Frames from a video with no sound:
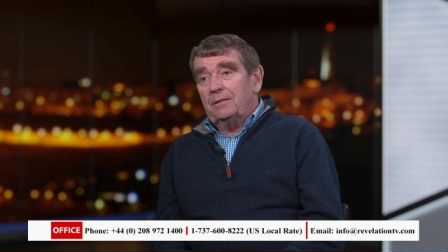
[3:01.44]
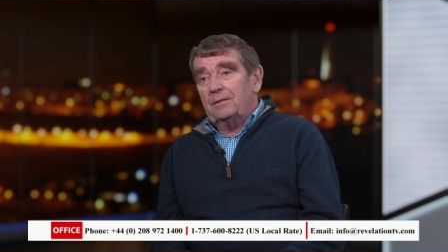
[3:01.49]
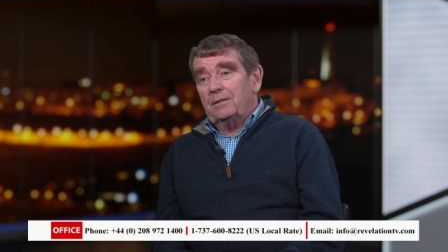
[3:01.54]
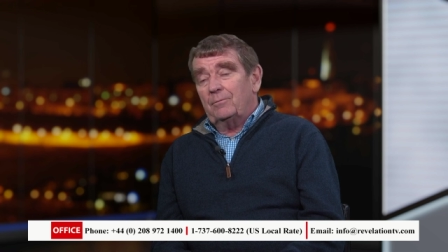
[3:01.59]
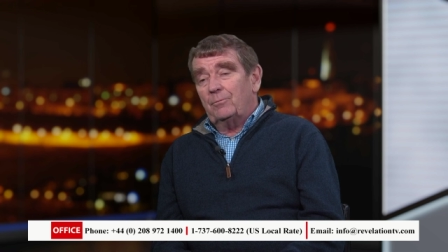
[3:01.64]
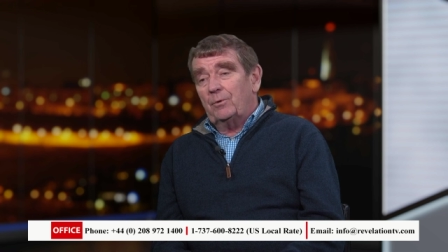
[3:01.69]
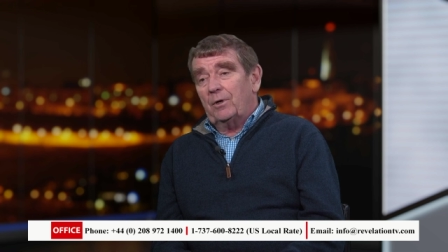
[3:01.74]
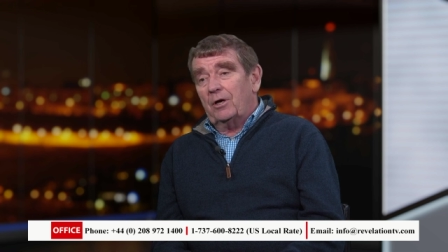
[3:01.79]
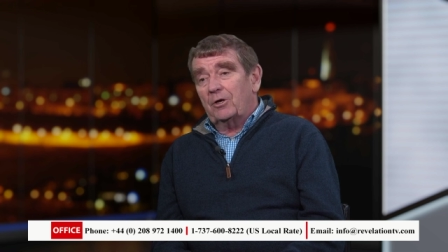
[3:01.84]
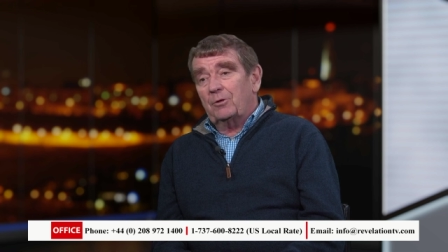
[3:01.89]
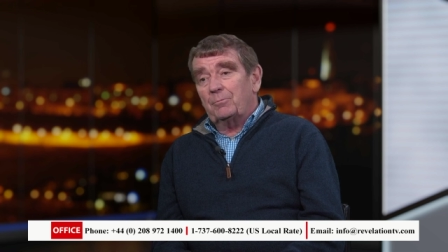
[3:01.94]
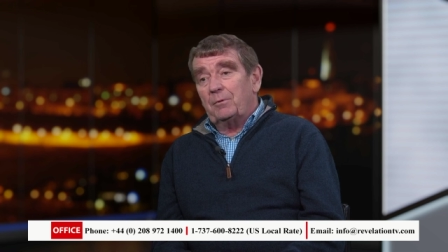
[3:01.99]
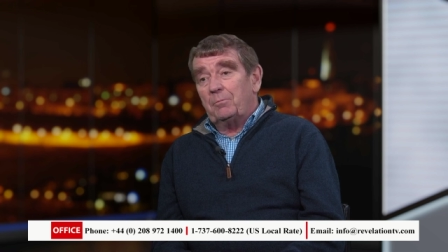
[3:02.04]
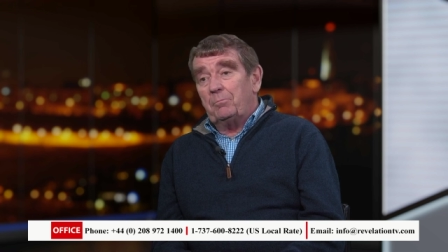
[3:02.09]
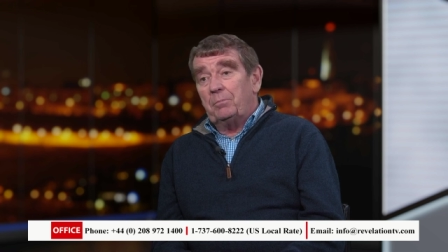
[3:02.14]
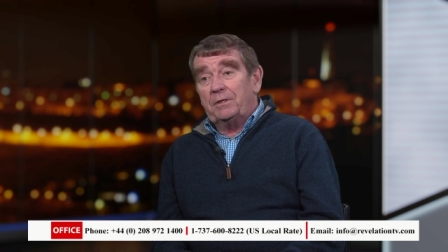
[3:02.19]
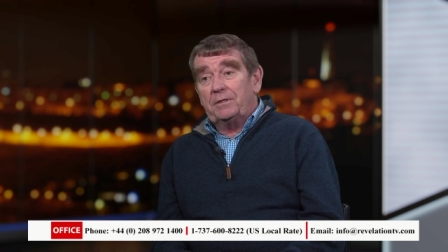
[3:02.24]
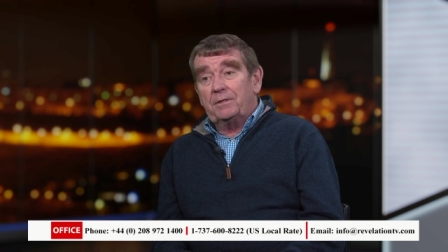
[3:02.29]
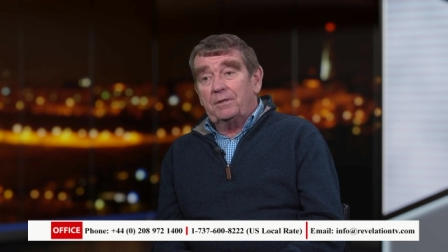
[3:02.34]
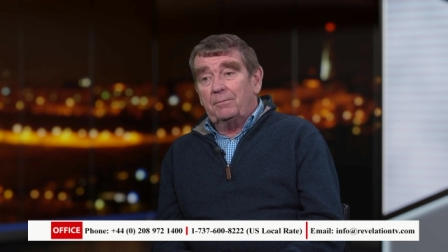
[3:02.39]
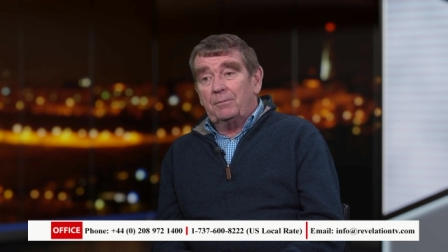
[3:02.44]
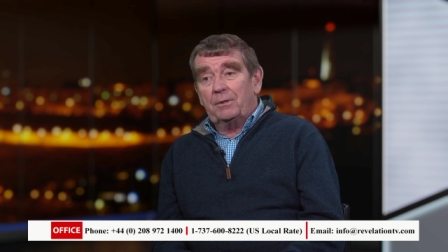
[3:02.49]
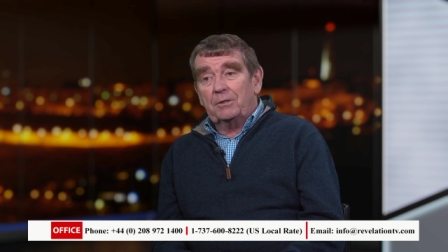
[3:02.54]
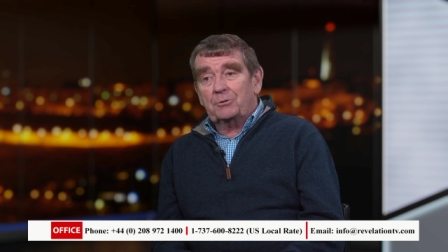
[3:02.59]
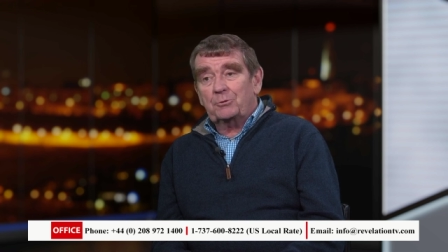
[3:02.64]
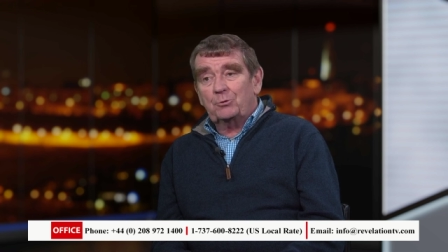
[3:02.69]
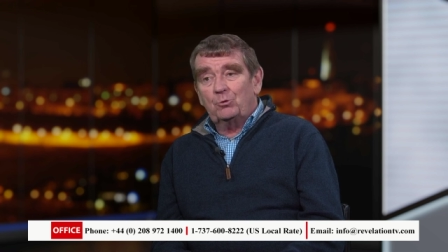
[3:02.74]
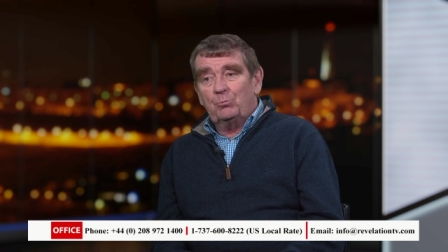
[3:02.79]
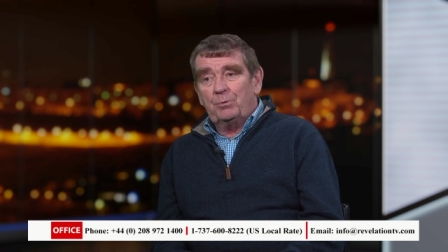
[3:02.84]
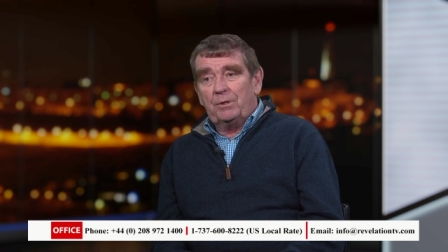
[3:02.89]
then we are to be pitted
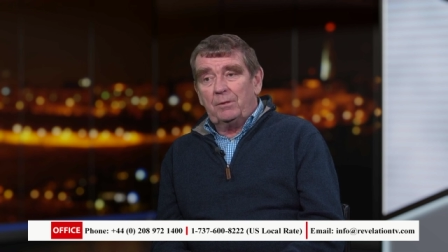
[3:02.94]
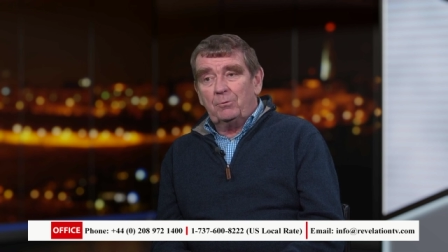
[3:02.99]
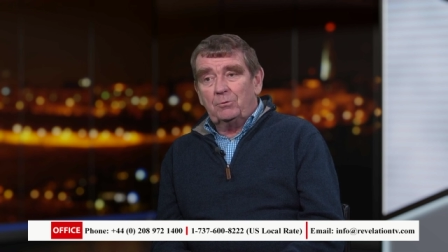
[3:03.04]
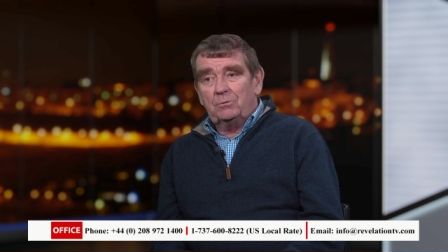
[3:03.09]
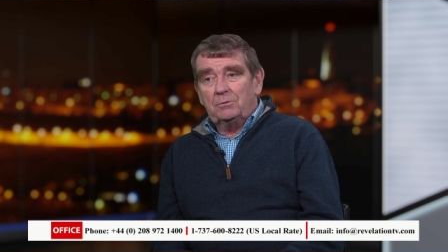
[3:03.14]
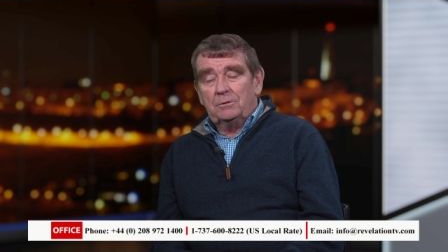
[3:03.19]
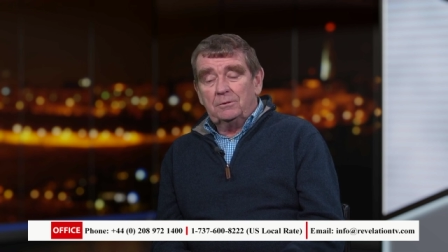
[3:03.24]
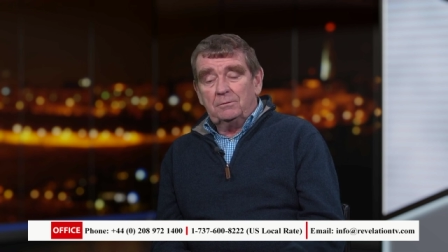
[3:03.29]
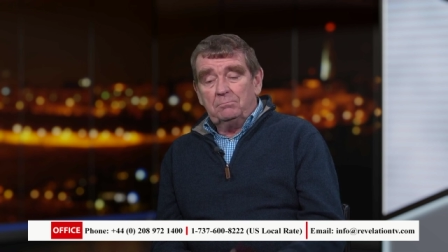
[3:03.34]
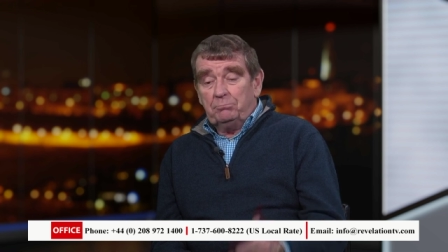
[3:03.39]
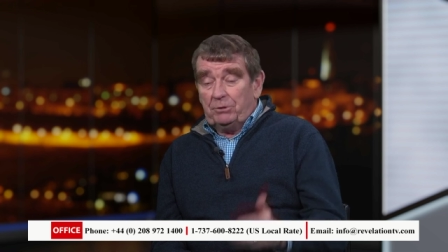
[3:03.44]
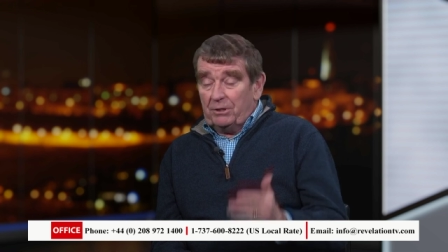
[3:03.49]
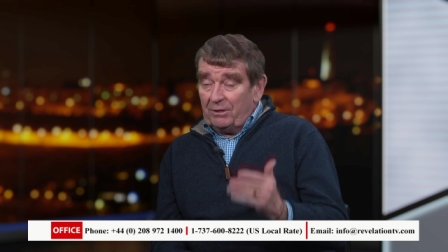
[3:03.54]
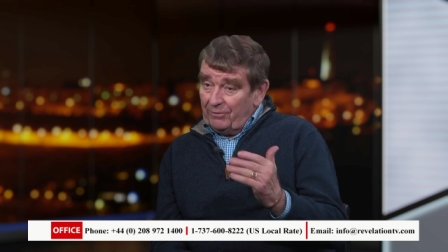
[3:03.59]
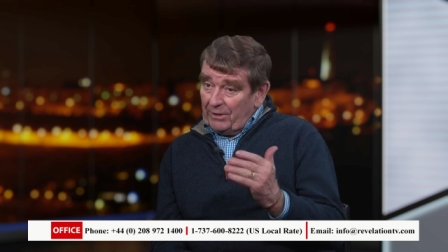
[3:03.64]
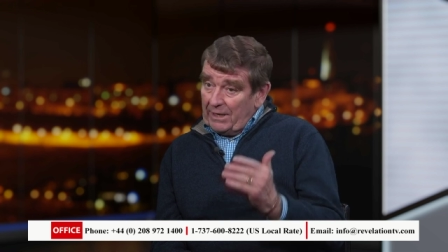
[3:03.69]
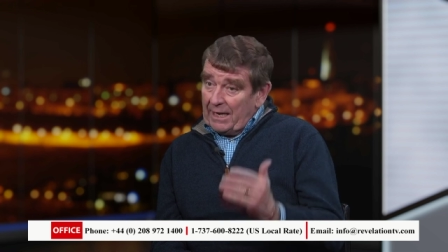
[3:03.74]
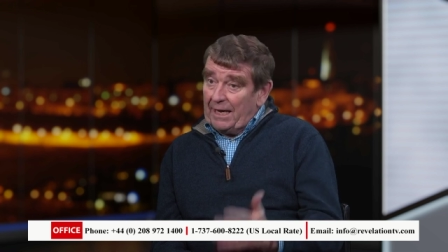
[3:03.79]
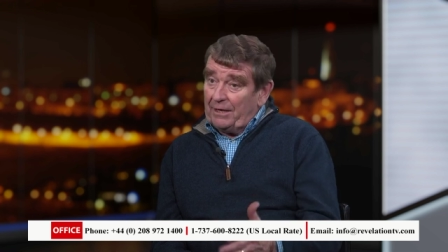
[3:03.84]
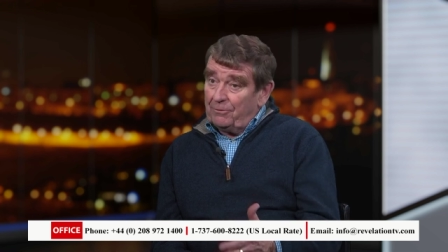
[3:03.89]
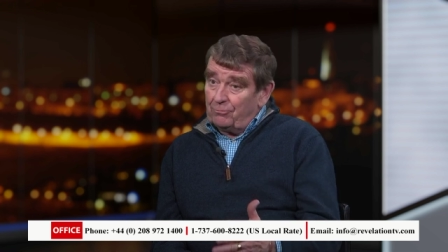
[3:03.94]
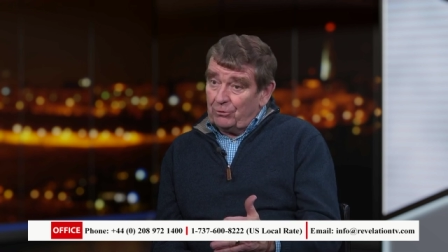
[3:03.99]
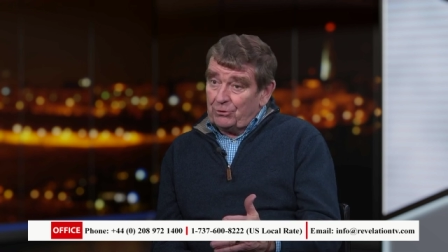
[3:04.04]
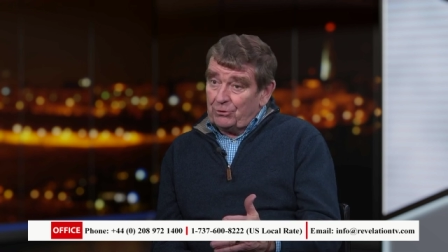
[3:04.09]
amongst all people. But if he had